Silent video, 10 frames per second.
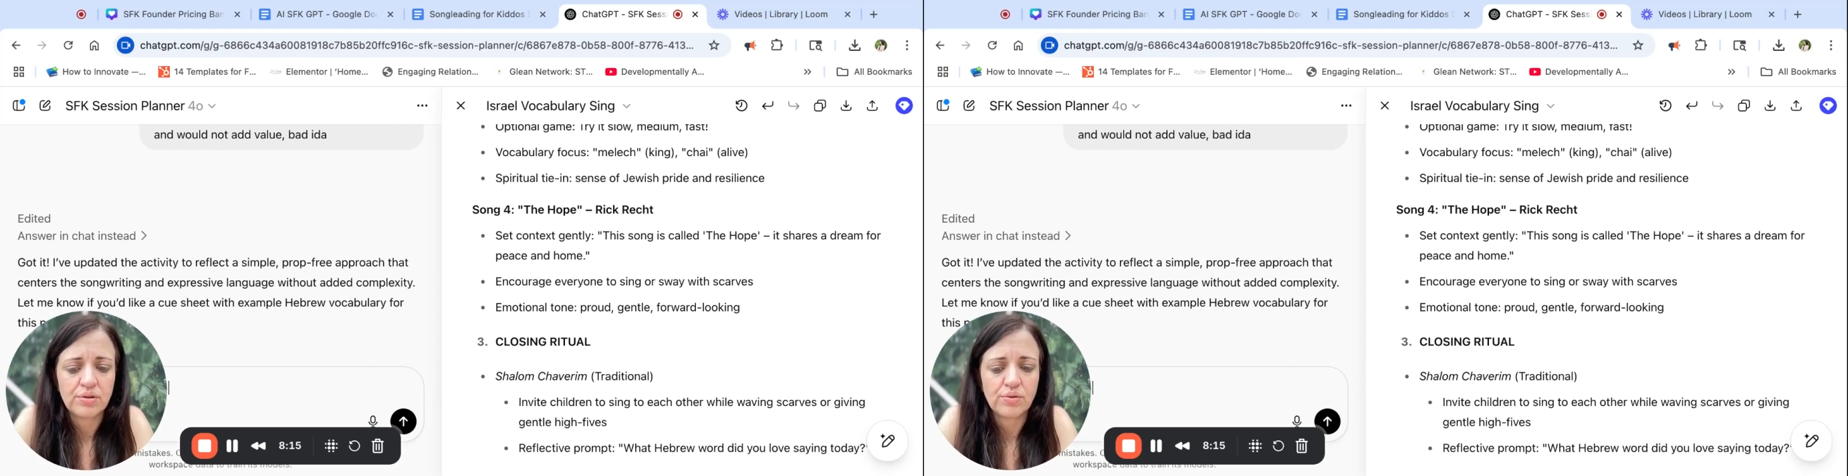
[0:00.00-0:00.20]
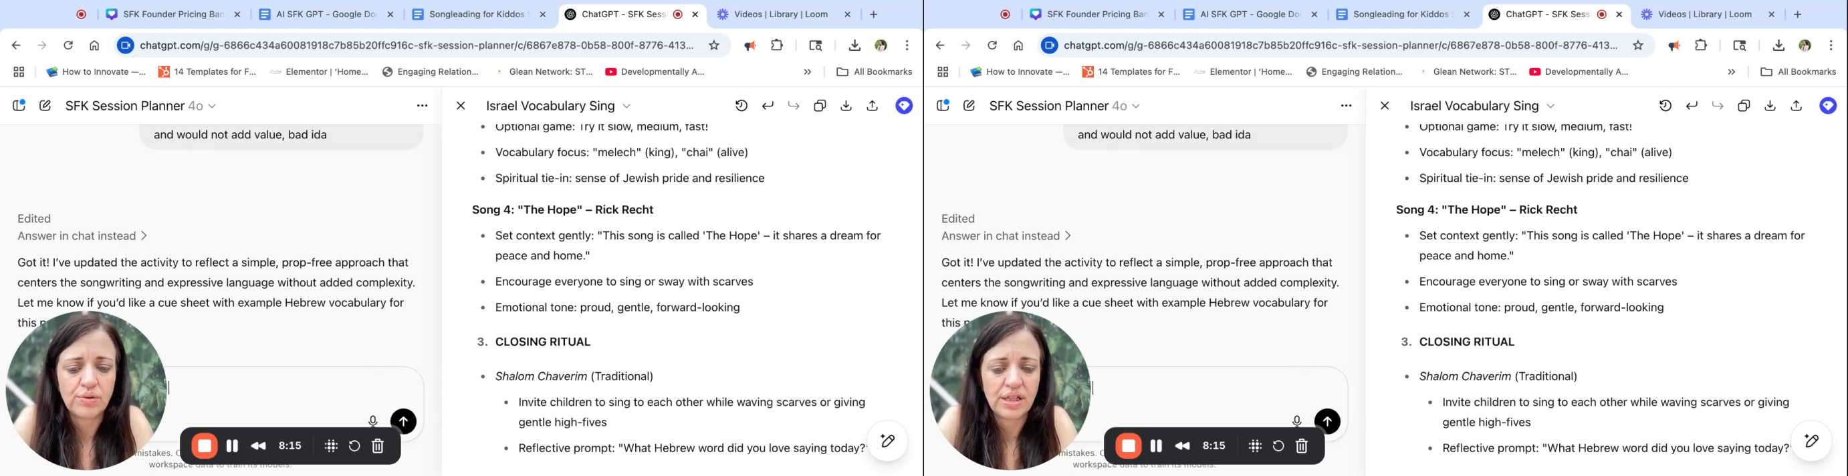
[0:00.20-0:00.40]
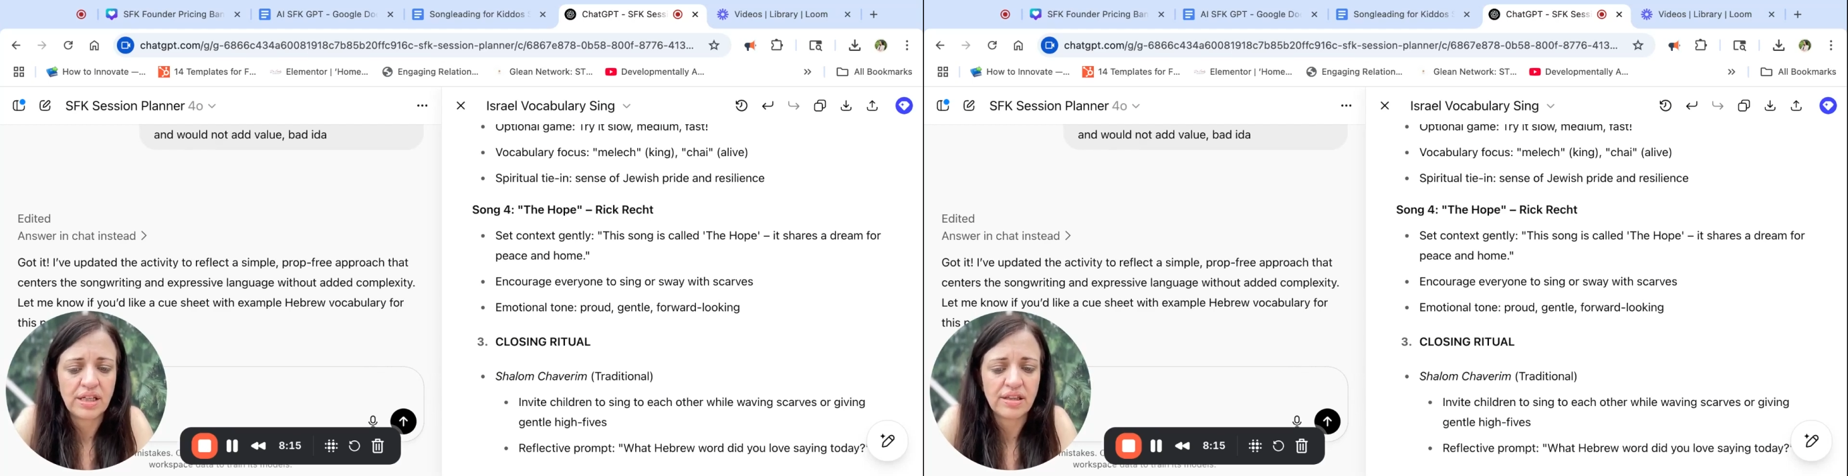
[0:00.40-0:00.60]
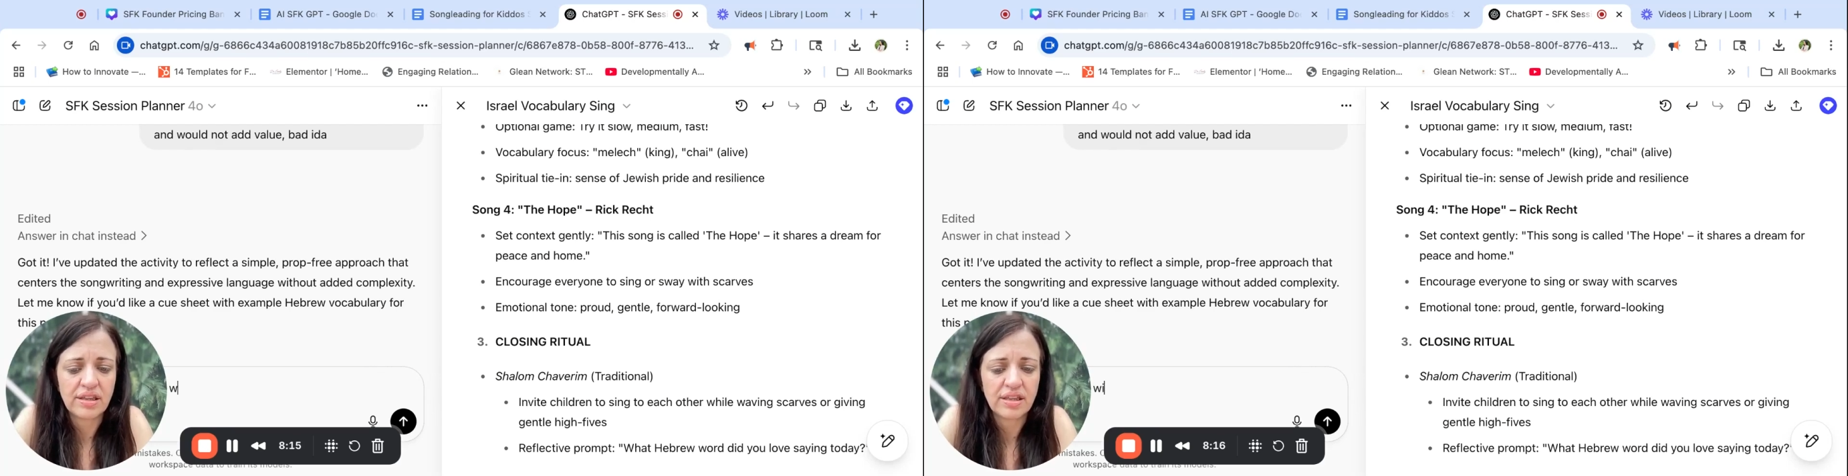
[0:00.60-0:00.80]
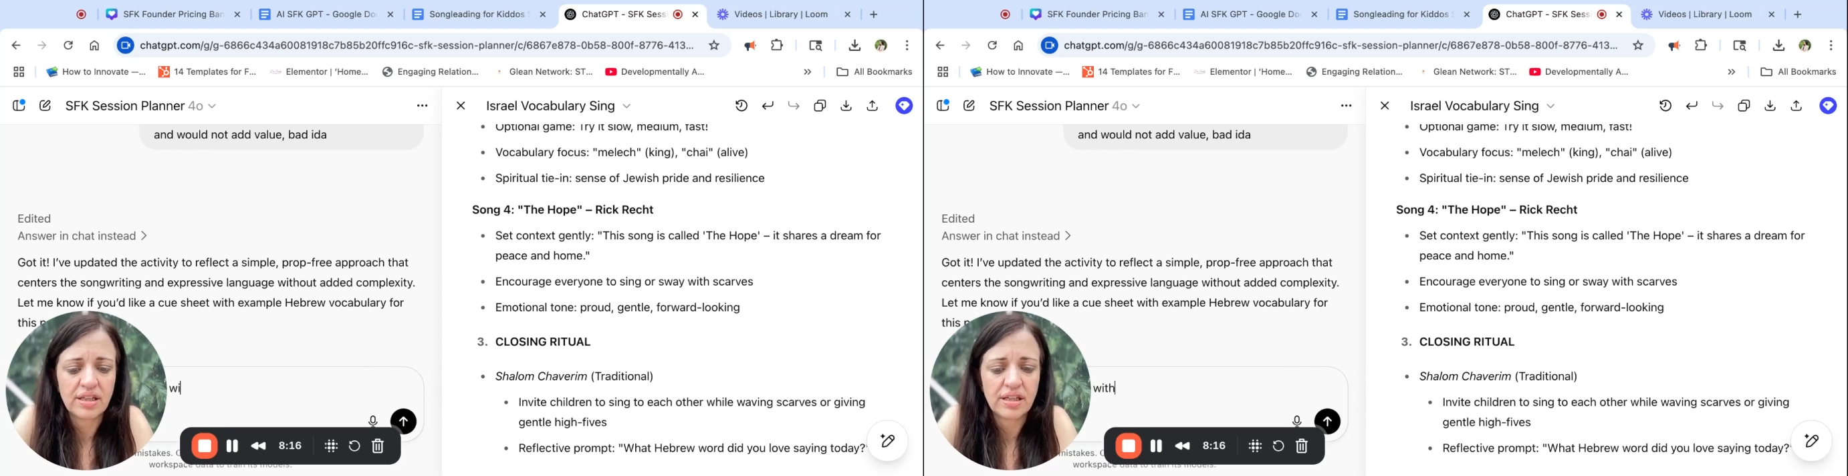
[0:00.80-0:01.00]

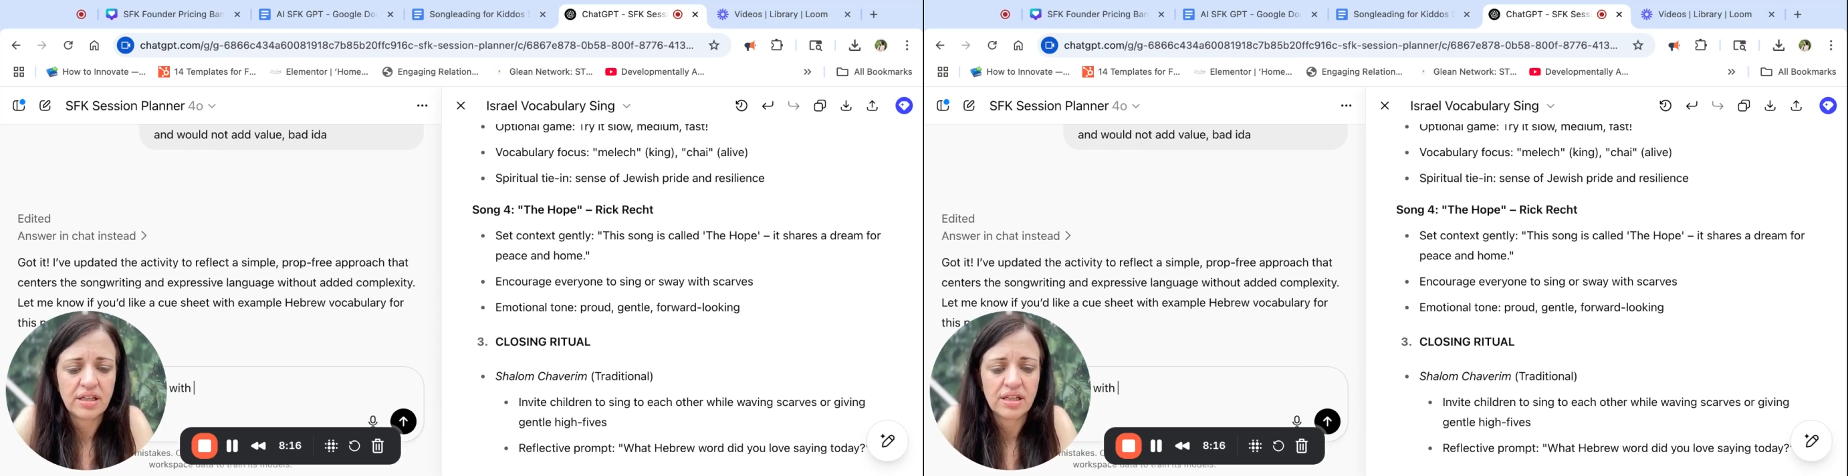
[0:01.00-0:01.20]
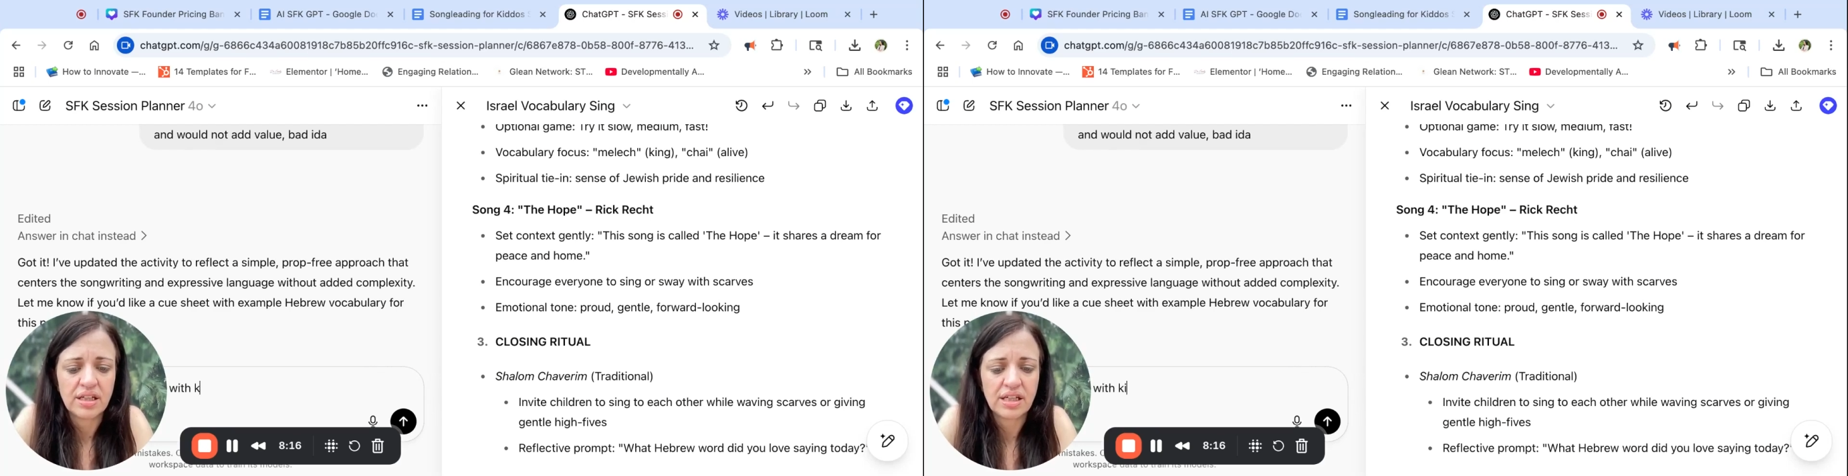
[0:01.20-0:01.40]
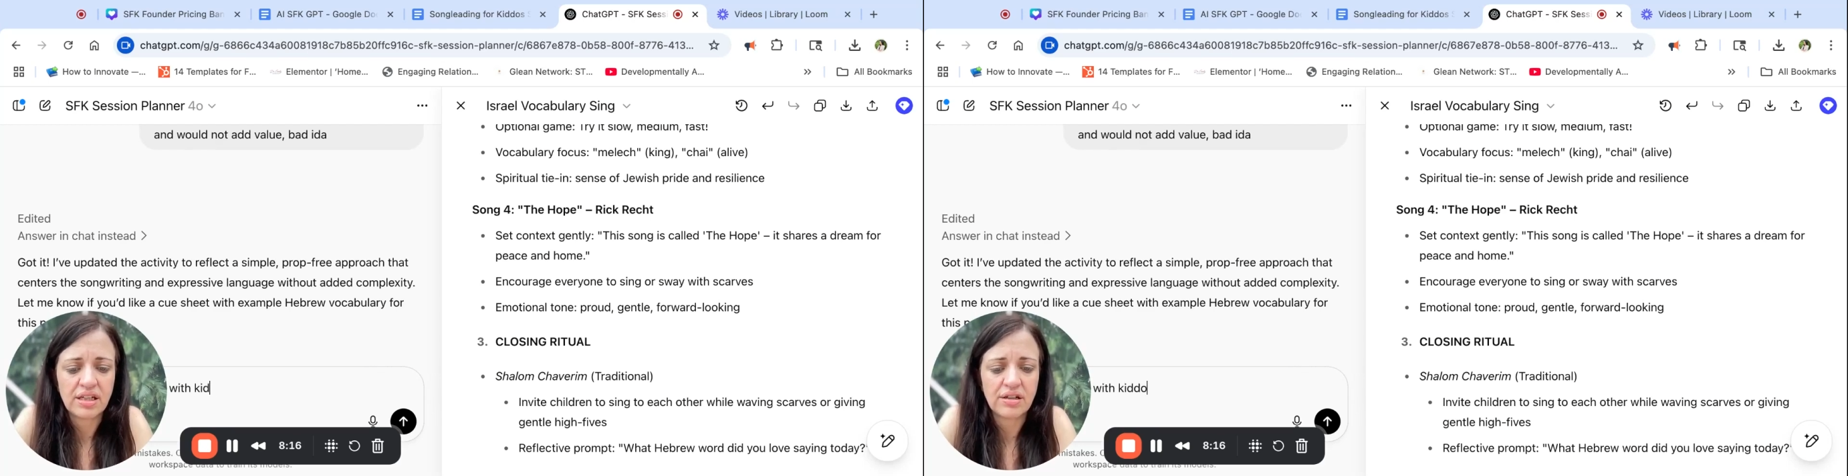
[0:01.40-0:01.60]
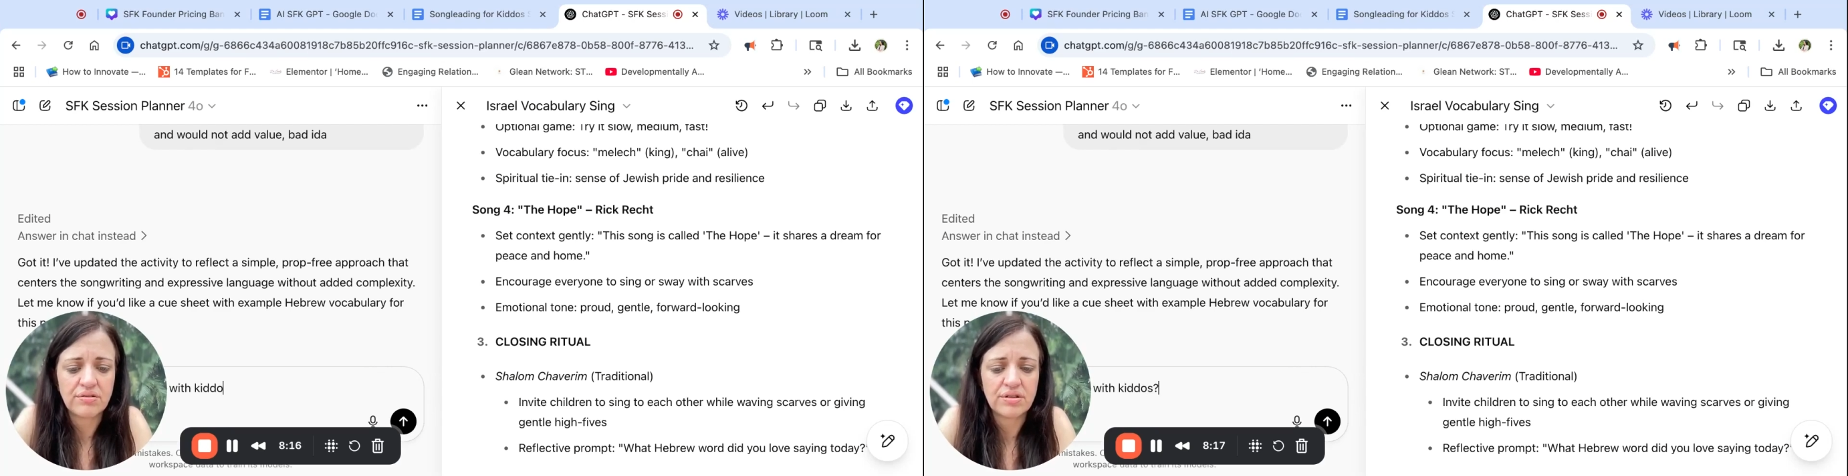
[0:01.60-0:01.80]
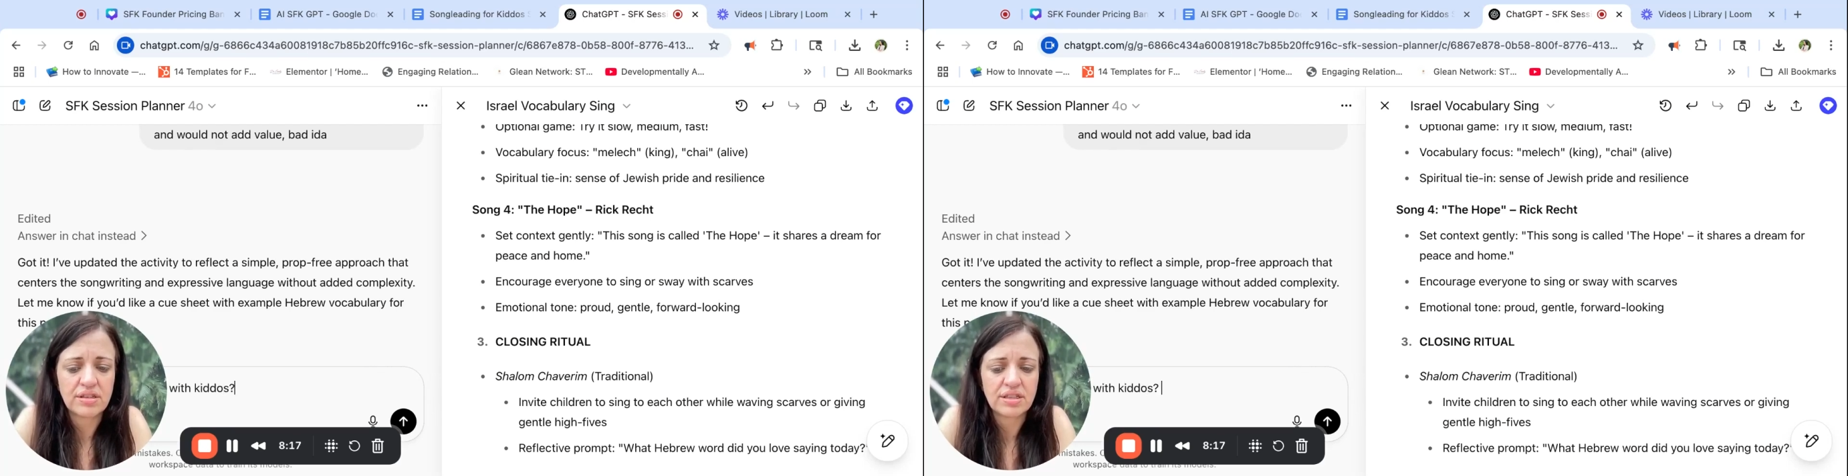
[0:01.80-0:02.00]
with
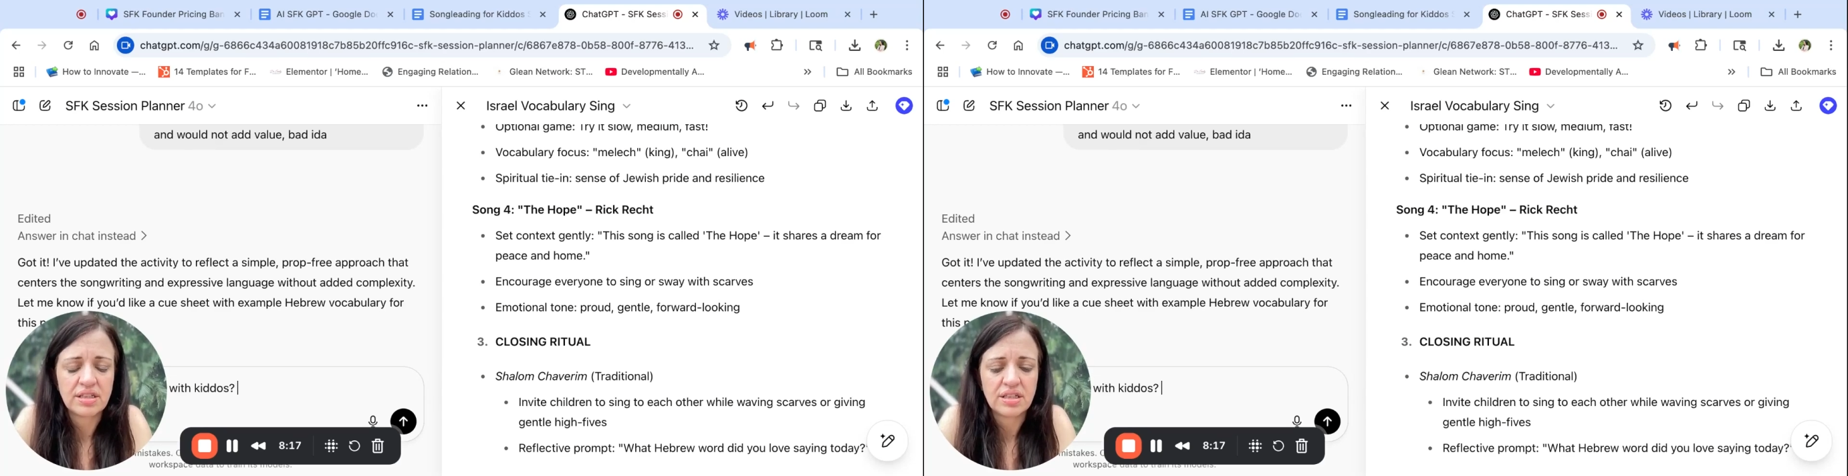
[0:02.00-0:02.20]
kiddos?